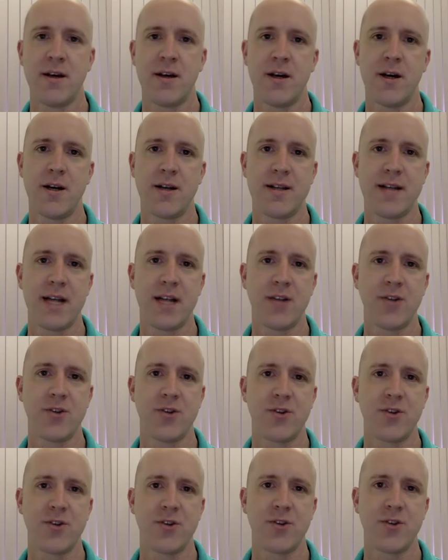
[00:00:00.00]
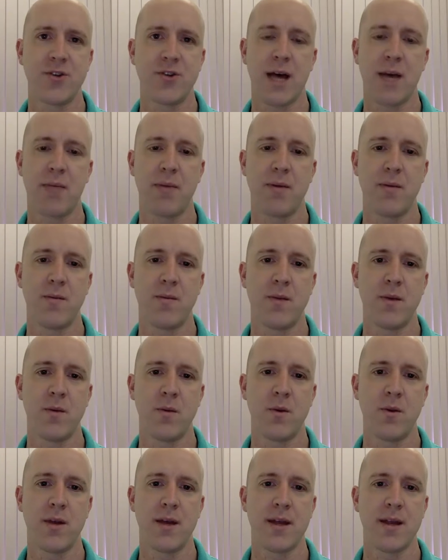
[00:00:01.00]
uh, tension or gap in, in
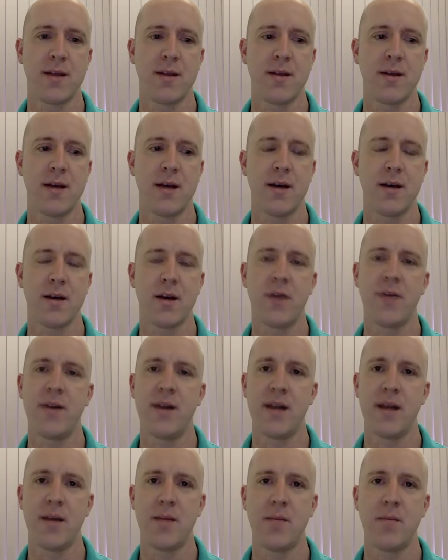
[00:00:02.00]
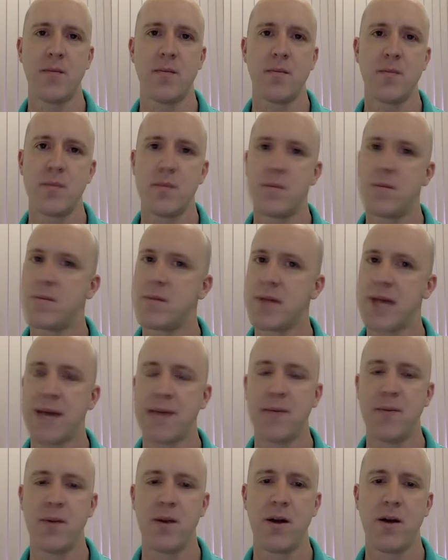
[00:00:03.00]
what they're uh, currently
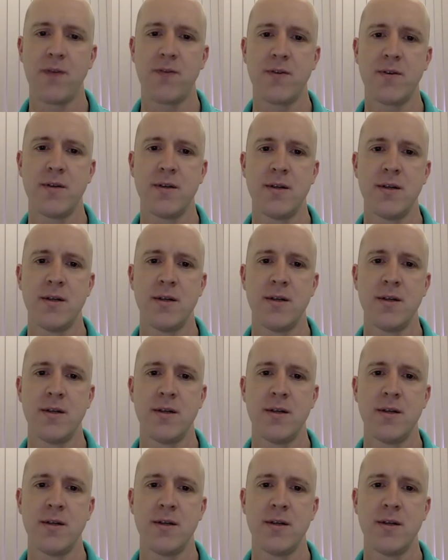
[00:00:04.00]
capable of.